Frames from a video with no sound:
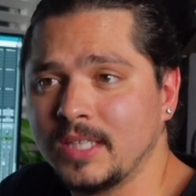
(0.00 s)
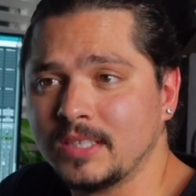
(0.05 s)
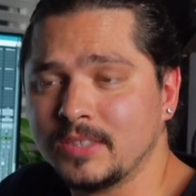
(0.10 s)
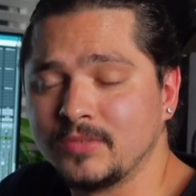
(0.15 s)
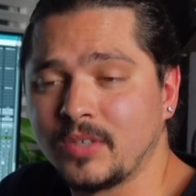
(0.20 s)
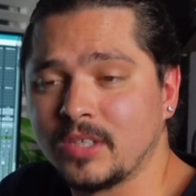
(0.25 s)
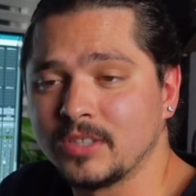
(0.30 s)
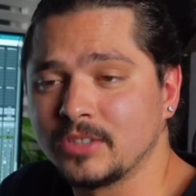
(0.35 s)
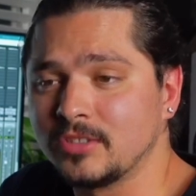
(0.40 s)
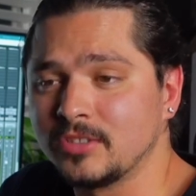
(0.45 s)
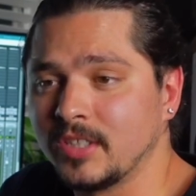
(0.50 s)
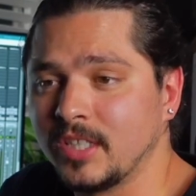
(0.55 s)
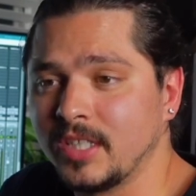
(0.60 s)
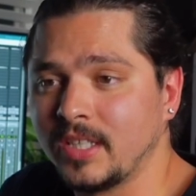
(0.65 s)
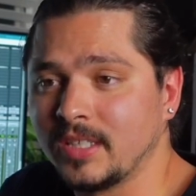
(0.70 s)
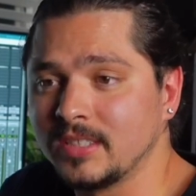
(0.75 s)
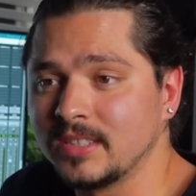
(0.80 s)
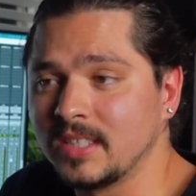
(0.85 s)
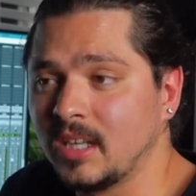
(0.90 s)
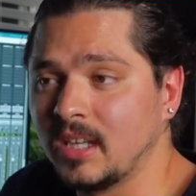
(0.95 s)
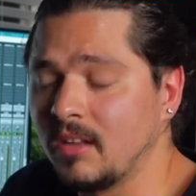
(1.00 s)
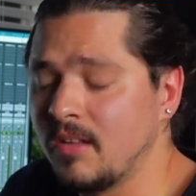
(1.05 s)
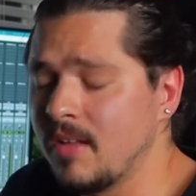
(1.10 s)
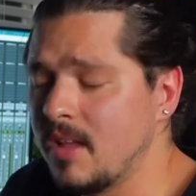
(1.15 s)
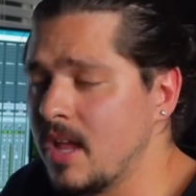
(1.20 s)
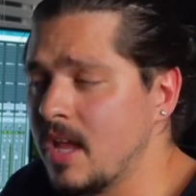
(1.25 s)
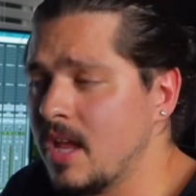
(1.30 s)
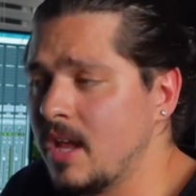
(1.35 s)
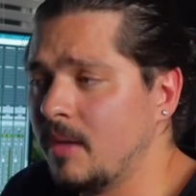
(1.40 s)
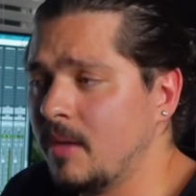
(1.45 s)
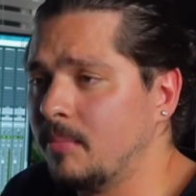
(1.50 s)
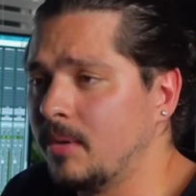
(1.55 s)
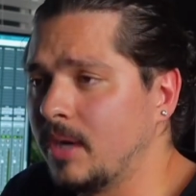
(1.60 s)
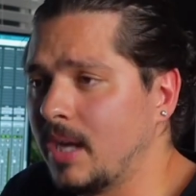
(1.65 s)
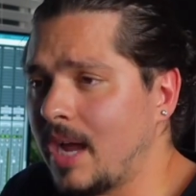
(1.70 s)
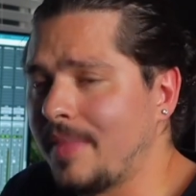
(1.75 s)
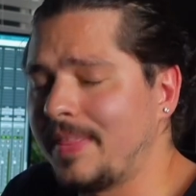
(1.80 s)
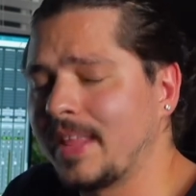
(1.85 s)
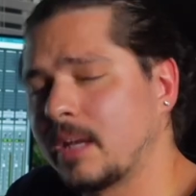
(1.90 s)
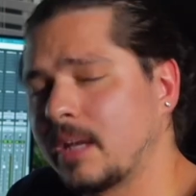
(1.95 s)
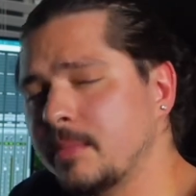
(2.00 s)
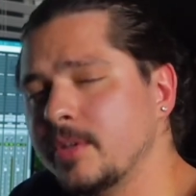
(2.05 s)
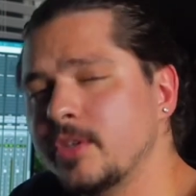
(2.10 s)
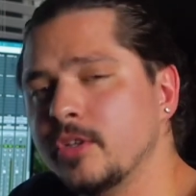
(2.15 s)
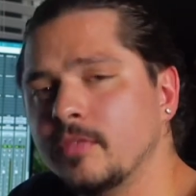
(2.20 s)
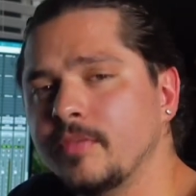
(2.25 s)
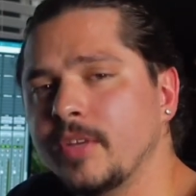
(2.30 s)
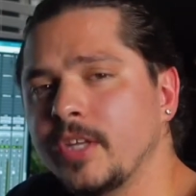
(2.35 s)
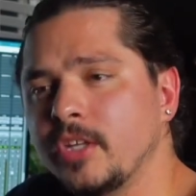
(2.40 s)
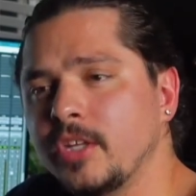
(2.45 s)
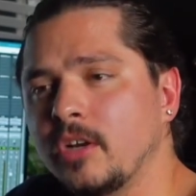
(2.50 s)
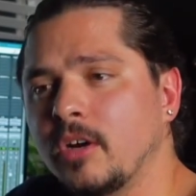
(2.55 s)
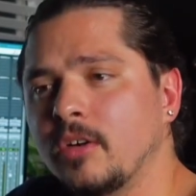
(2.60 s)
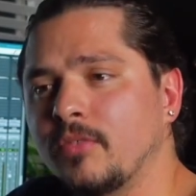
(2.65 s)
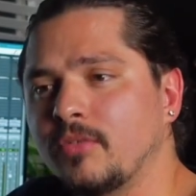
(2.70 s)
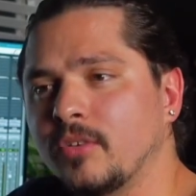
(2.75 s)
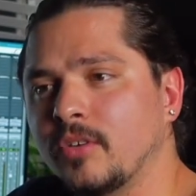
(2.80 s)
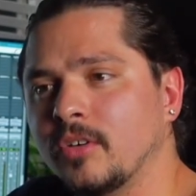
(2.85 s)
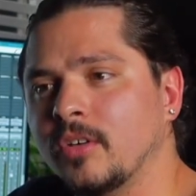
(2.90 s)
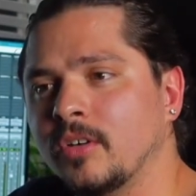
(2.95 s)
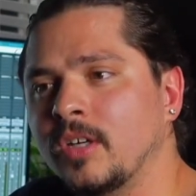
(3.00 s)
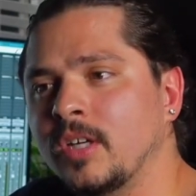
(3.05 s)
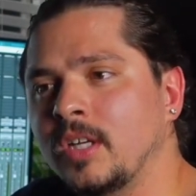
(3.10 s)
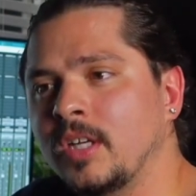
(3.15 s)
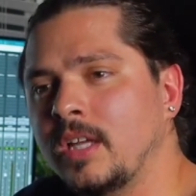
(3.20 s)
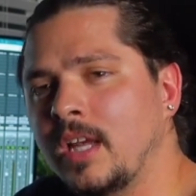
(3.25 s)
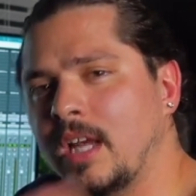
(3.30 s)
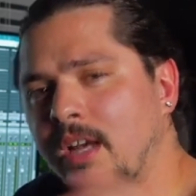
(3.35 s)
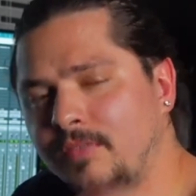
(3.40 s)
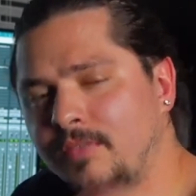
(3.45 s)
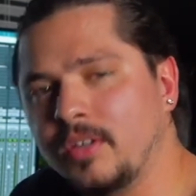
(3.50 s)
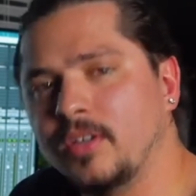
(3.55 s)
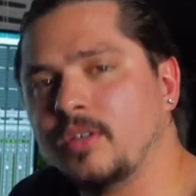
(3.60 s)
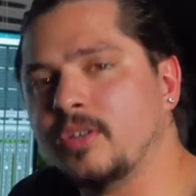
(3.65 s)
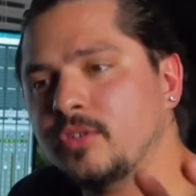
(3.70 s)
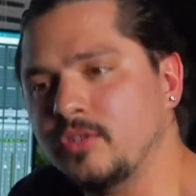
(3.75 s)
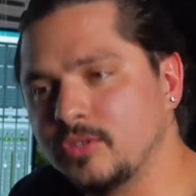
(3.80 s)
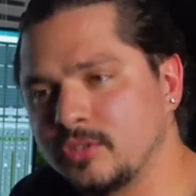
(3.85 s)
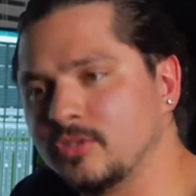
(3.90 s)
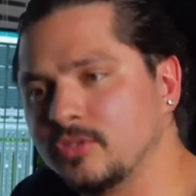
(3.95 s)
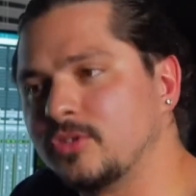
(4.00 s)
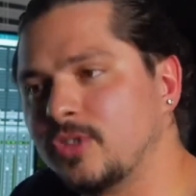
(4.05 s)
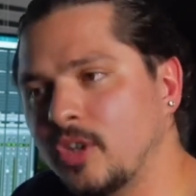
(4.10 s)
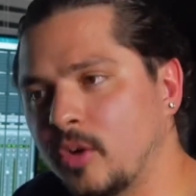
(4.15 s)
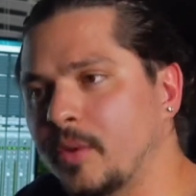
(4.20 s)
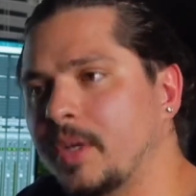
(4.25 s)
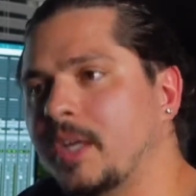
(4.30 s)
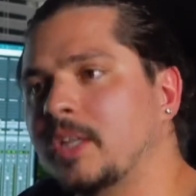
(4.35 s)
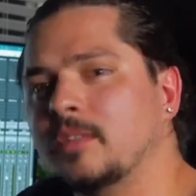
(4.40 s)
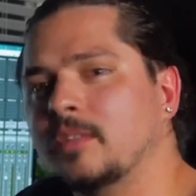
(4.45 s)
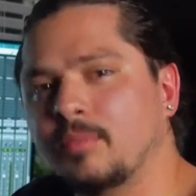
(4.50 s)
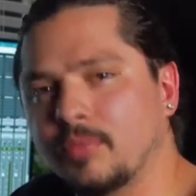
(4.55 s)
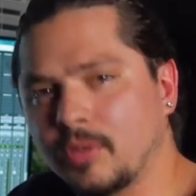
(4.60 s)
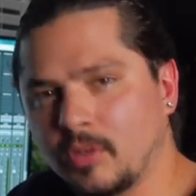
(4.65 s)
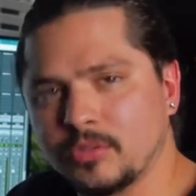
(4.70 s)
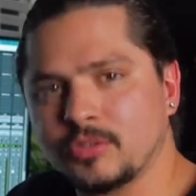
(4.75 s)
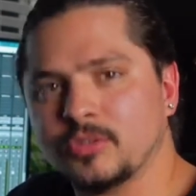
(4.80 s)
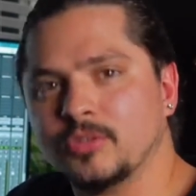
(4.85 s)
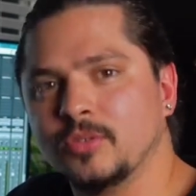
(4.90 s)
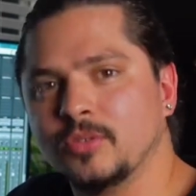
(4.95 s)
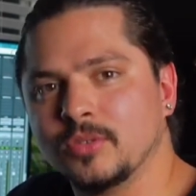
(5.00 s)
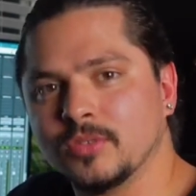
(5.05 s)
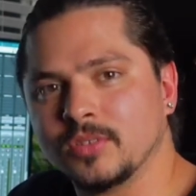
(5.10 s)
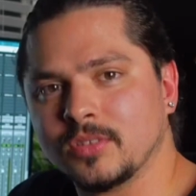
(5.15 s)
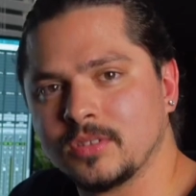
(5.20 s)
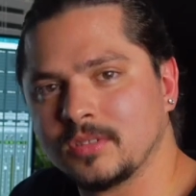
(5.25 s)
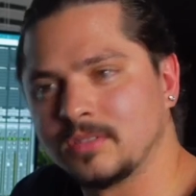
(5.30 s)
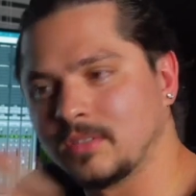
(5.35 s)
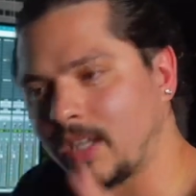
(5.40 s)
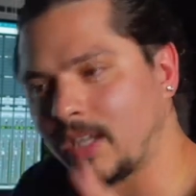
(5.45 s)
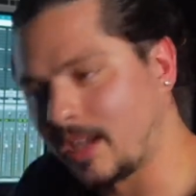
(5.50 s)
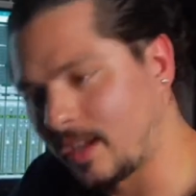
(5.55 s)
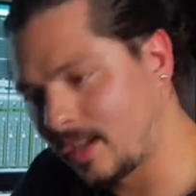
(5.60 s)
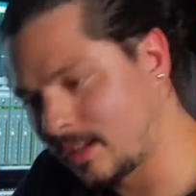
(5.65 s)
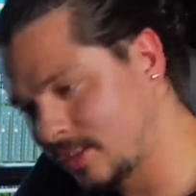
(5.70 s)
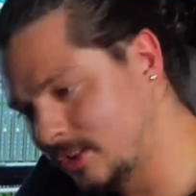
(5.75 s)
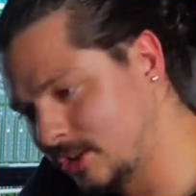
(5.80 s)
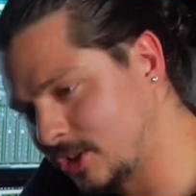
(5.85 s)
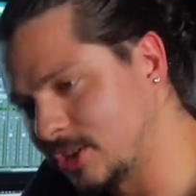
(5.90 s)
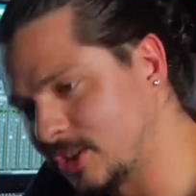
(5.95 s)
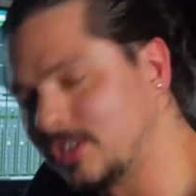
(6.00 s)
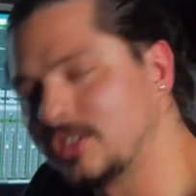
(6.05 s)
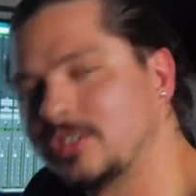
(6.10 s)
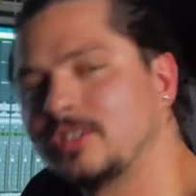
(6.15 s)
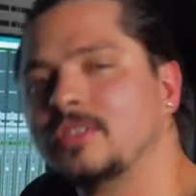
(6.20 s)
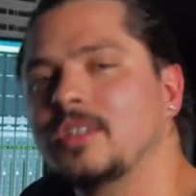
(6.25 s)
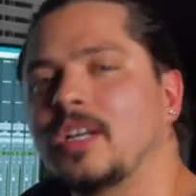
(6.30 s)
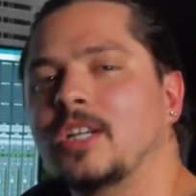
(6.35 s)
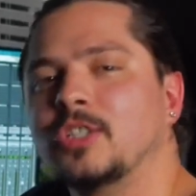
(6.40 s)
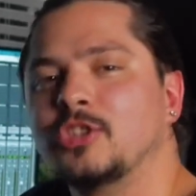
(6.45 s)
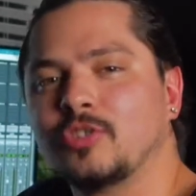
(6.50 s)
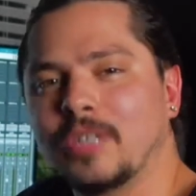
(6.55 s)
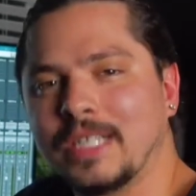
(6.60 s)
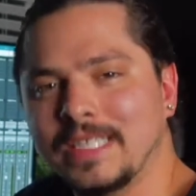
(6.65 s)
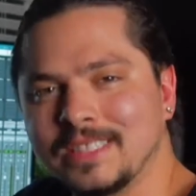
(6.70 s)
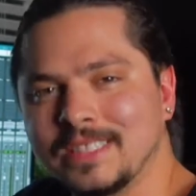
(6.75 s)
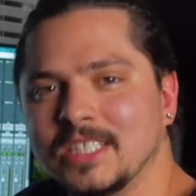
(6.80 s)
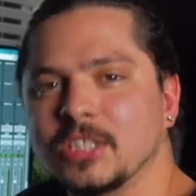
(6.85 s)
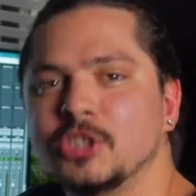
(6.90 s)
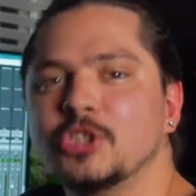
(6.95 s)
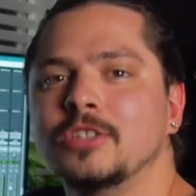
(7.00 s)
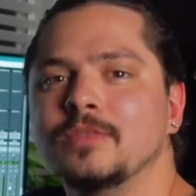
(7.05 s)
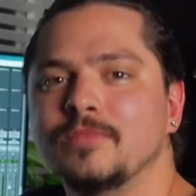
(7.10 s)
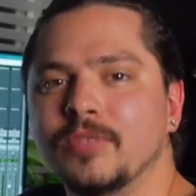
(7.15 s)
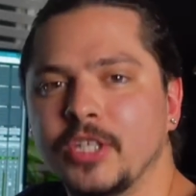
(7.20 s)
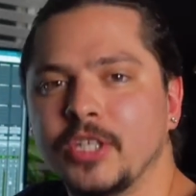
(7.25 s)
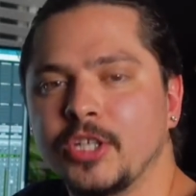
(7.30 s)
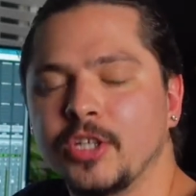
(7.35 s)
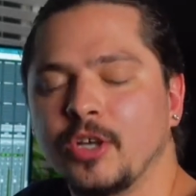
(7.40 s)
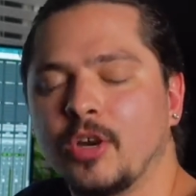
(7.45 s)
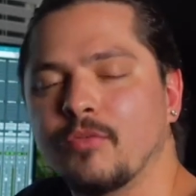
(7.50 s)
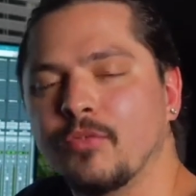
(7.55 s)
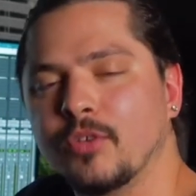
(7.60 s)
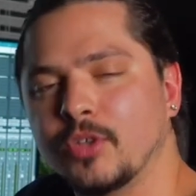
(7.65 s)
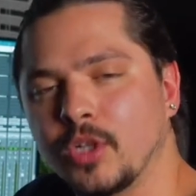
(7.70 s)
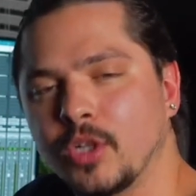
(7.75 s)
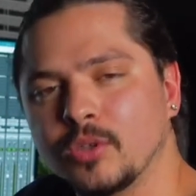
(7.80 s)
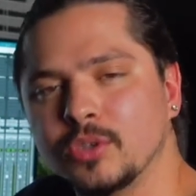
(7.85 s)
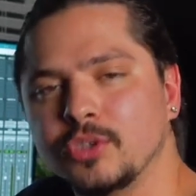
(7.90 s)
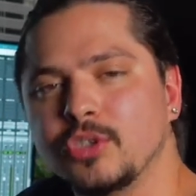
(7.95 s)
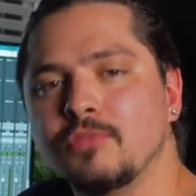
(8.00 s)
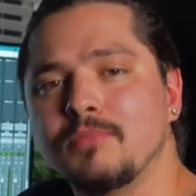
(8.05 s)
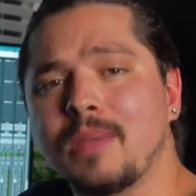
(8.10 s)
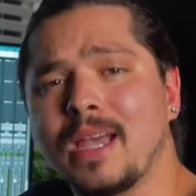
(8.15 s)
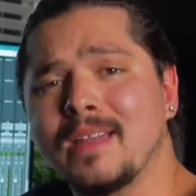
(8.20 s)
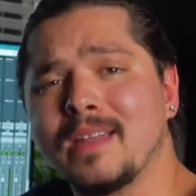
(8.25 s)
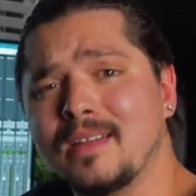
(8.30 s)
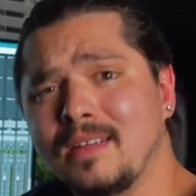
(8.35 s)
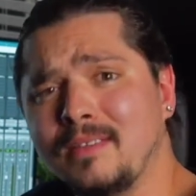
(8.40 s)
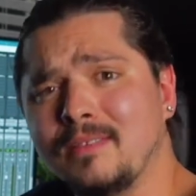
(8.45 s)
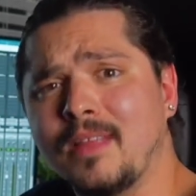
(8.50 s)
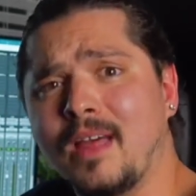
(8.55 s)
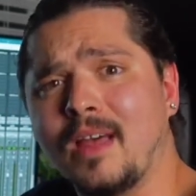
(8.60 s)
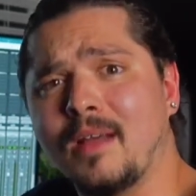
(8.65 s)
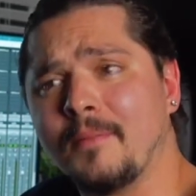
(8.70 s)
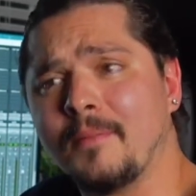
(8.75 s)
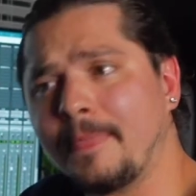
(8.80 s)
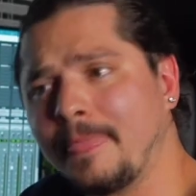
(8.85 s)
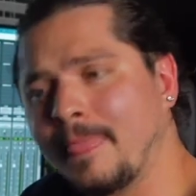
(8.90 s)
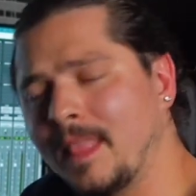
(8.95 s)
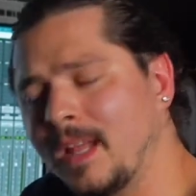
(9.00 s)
it's frustrating as hell. But I think I'm going to do a video for FL users going into Pro Tools, like just a transition video for those who might need that.